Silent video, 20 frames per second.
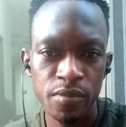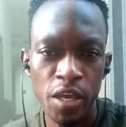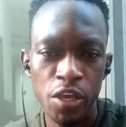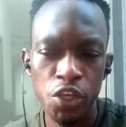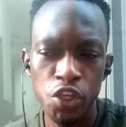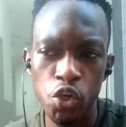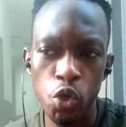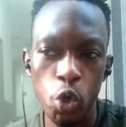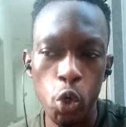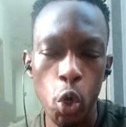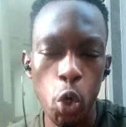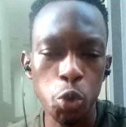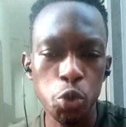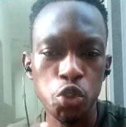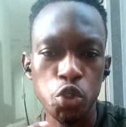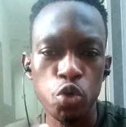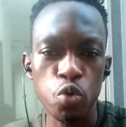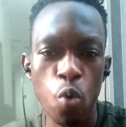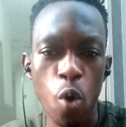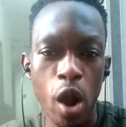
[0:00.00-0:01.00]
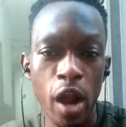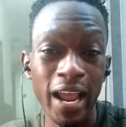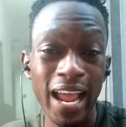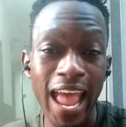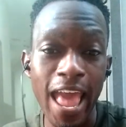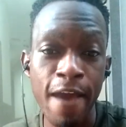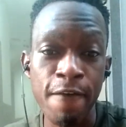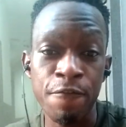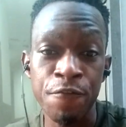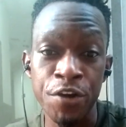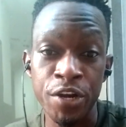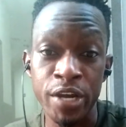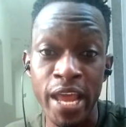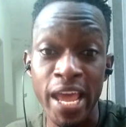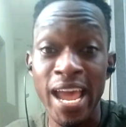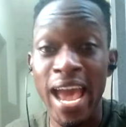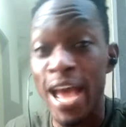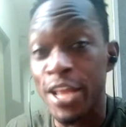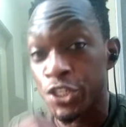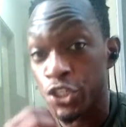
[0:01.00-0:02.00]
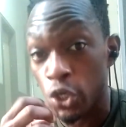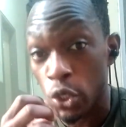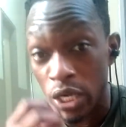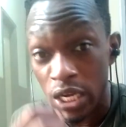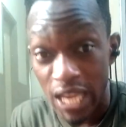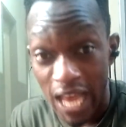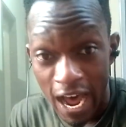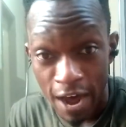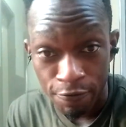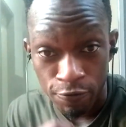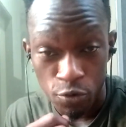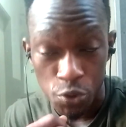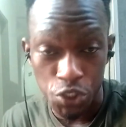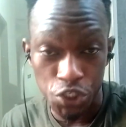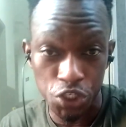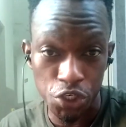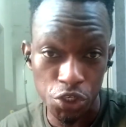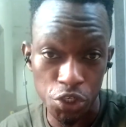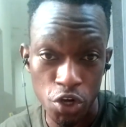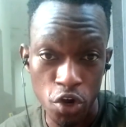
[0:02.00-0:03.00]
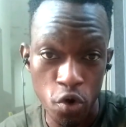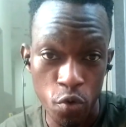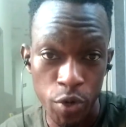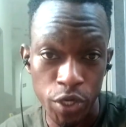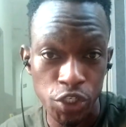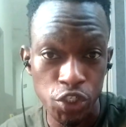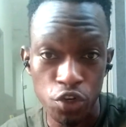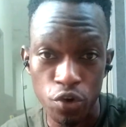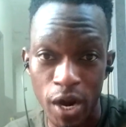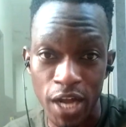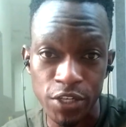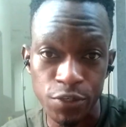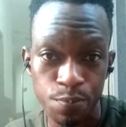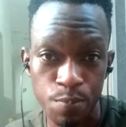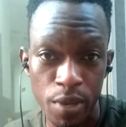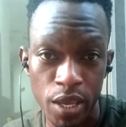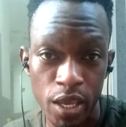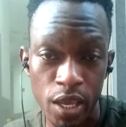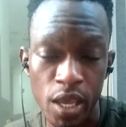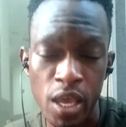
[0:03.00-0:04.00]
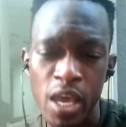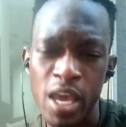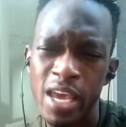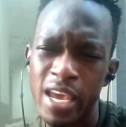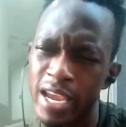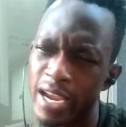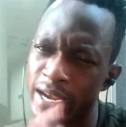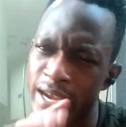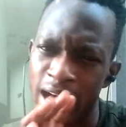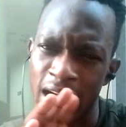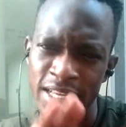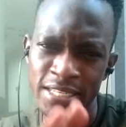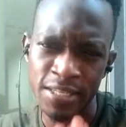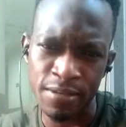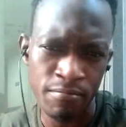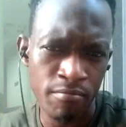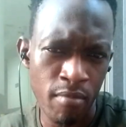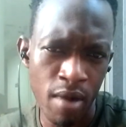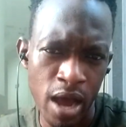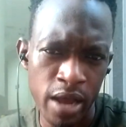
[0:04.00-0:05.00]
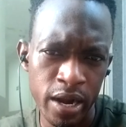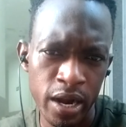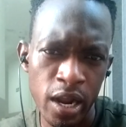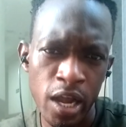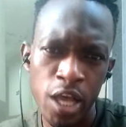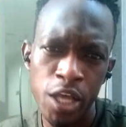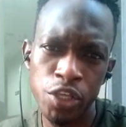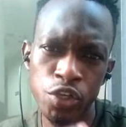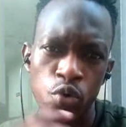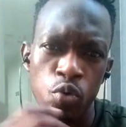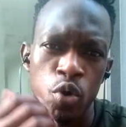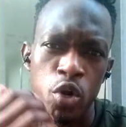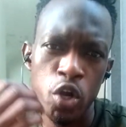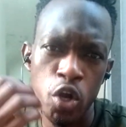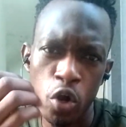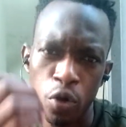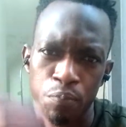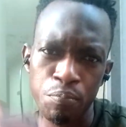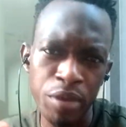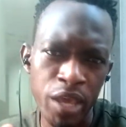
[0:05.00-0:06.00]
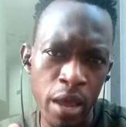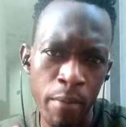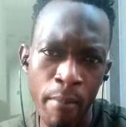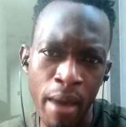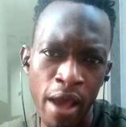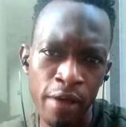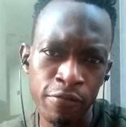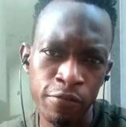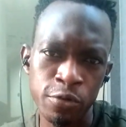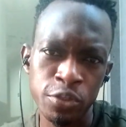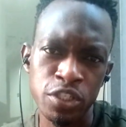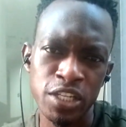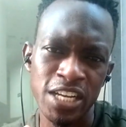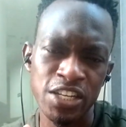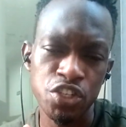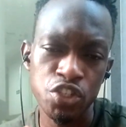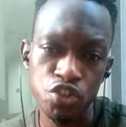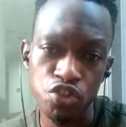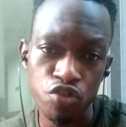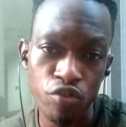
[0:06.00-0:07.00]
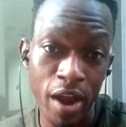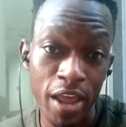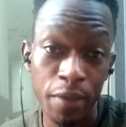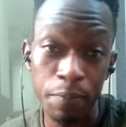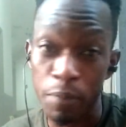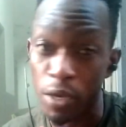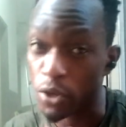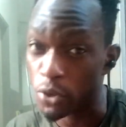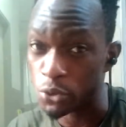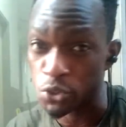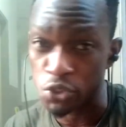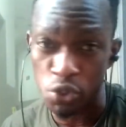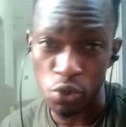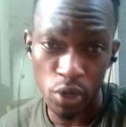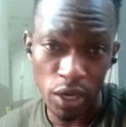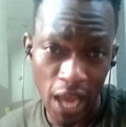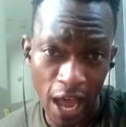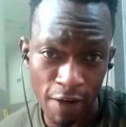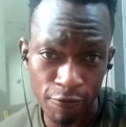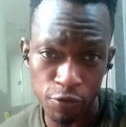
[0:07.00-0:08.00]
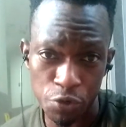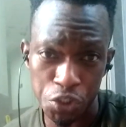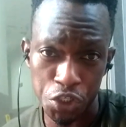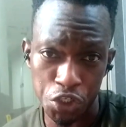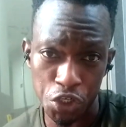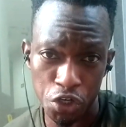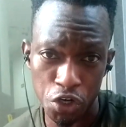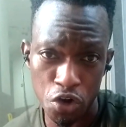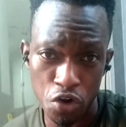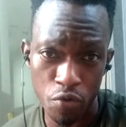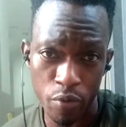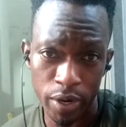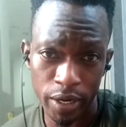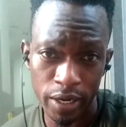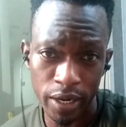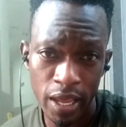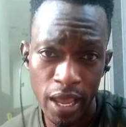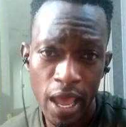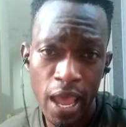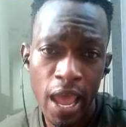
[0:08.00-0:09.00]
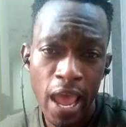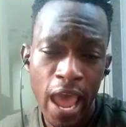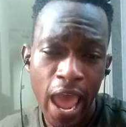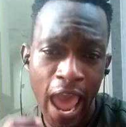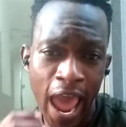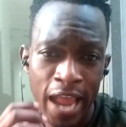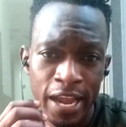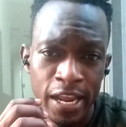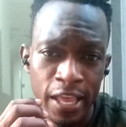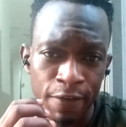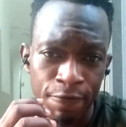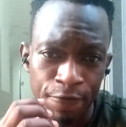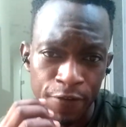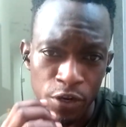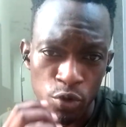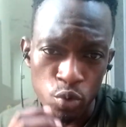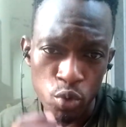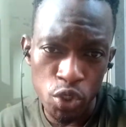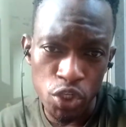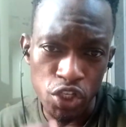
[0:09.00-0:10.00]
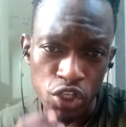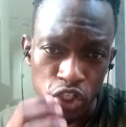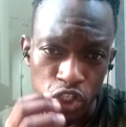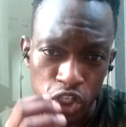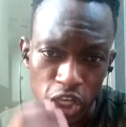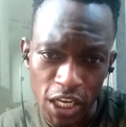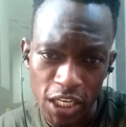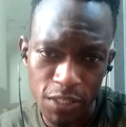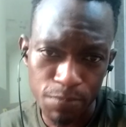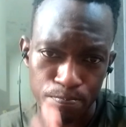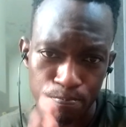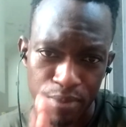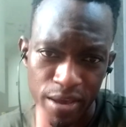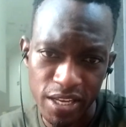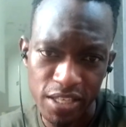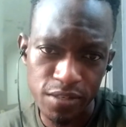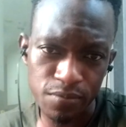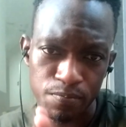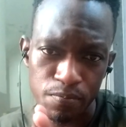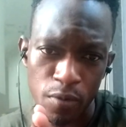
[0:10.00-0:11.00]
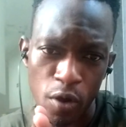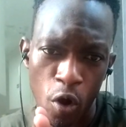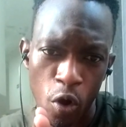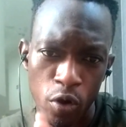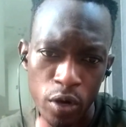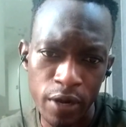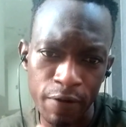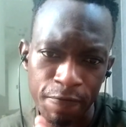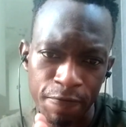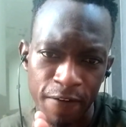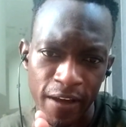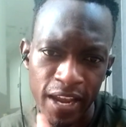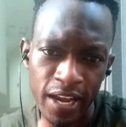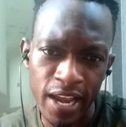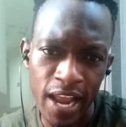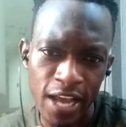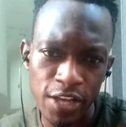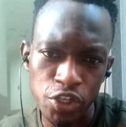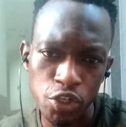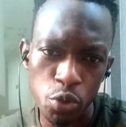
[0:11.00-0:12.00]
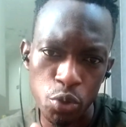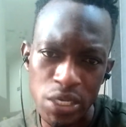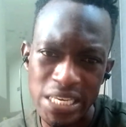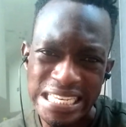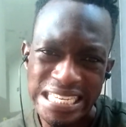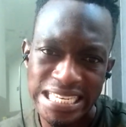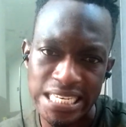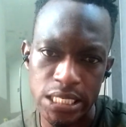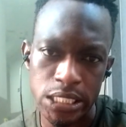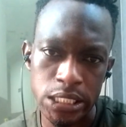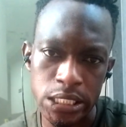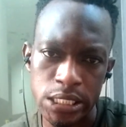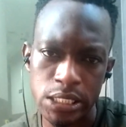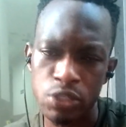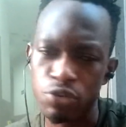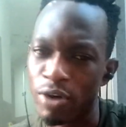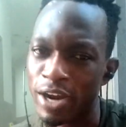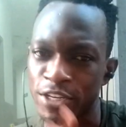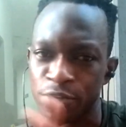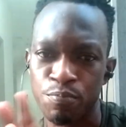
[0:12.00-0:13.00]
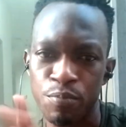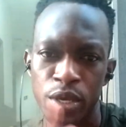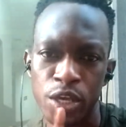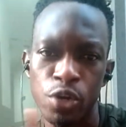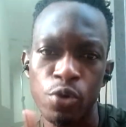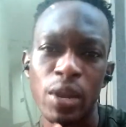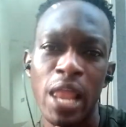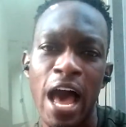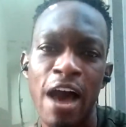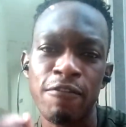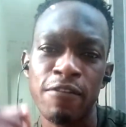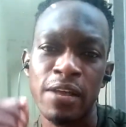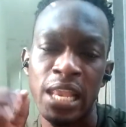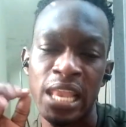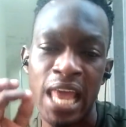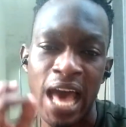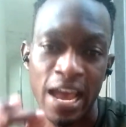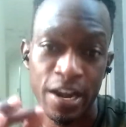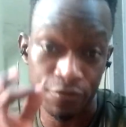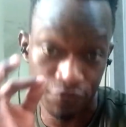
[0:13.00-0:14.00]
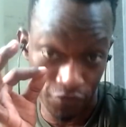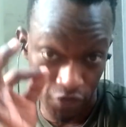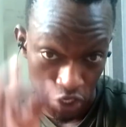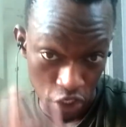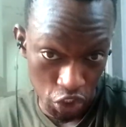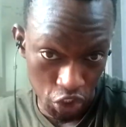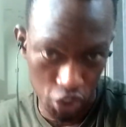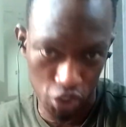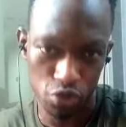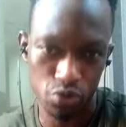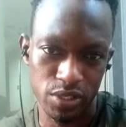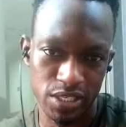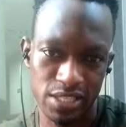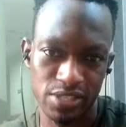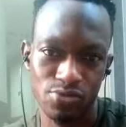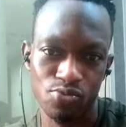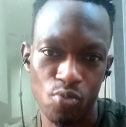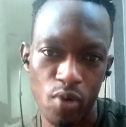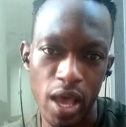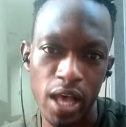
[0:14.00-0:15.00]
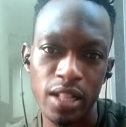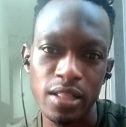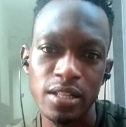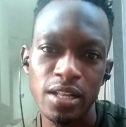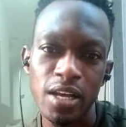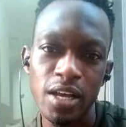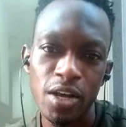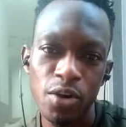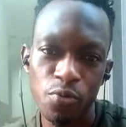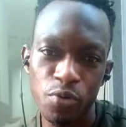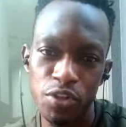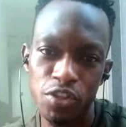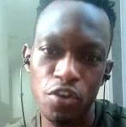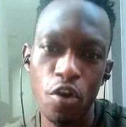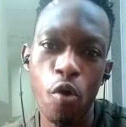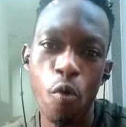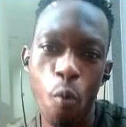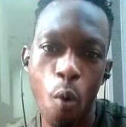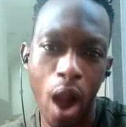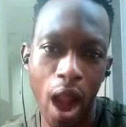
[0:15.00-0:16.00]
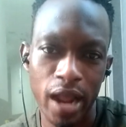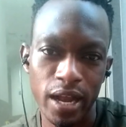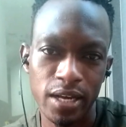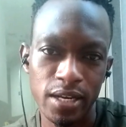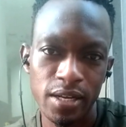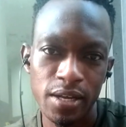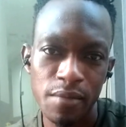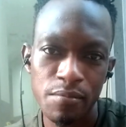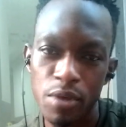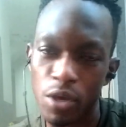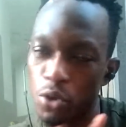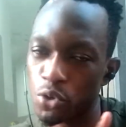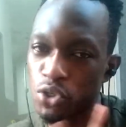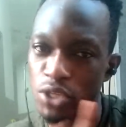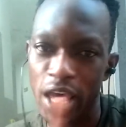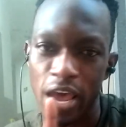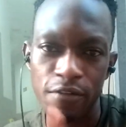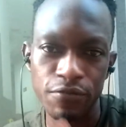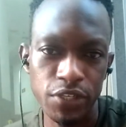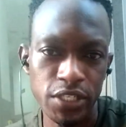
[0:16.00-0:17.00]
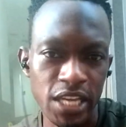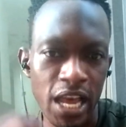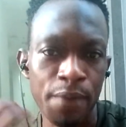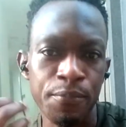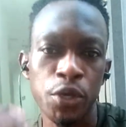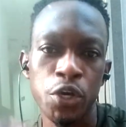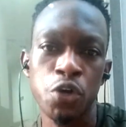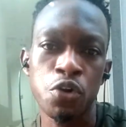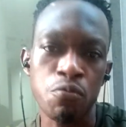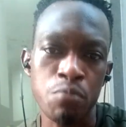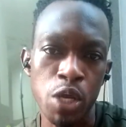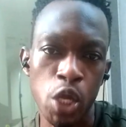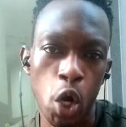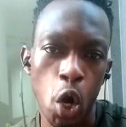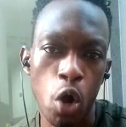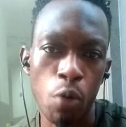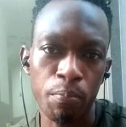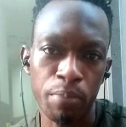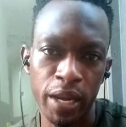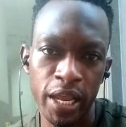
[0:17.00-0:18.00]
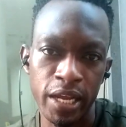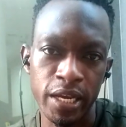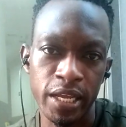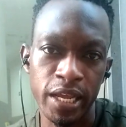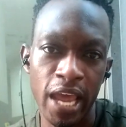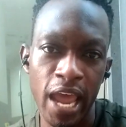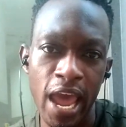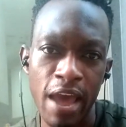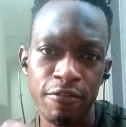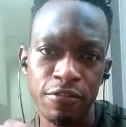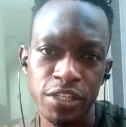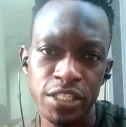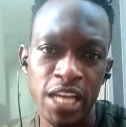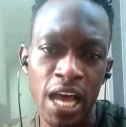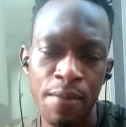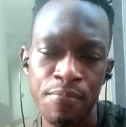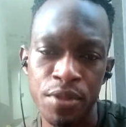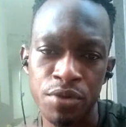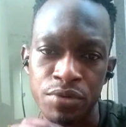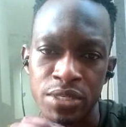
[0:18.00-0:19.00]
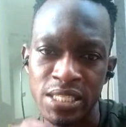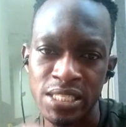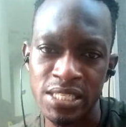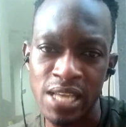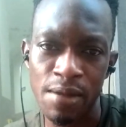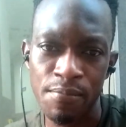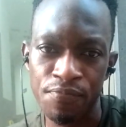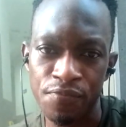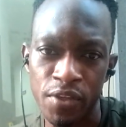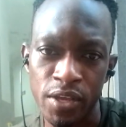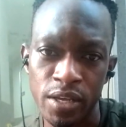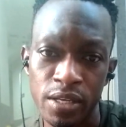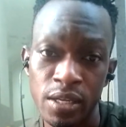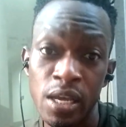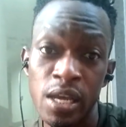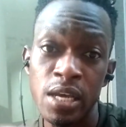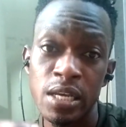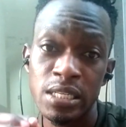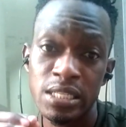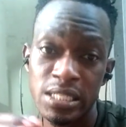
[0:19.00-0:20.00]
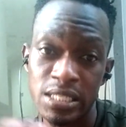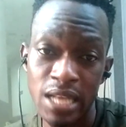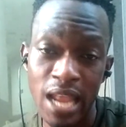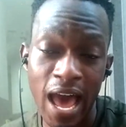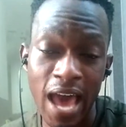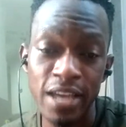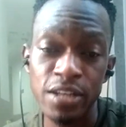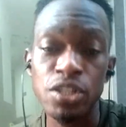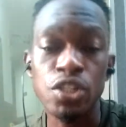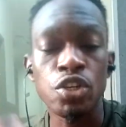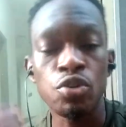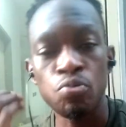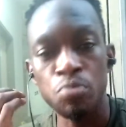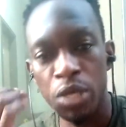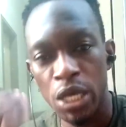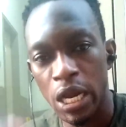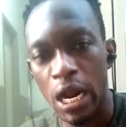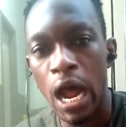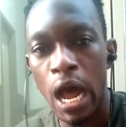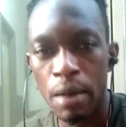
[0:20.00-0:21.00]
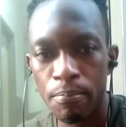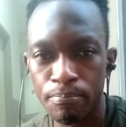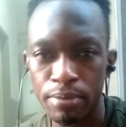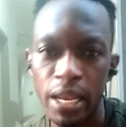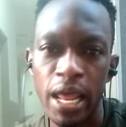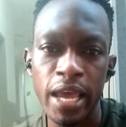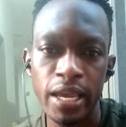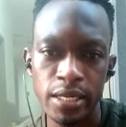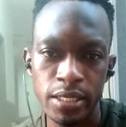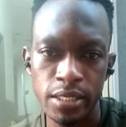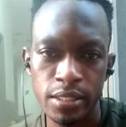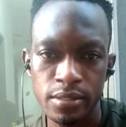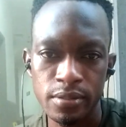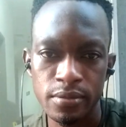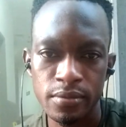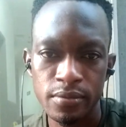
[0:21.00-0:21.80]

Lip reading: You go to work every day and you love what you're doing. Trust me, it doesn't matter. You will not be among those that strike because you love what you're doing. And if it was just based on financial issues, trust me, you'll have a lot of issues as well with your work. Because every time you're going to be complaining, every time there is something slight, you'll be complaining.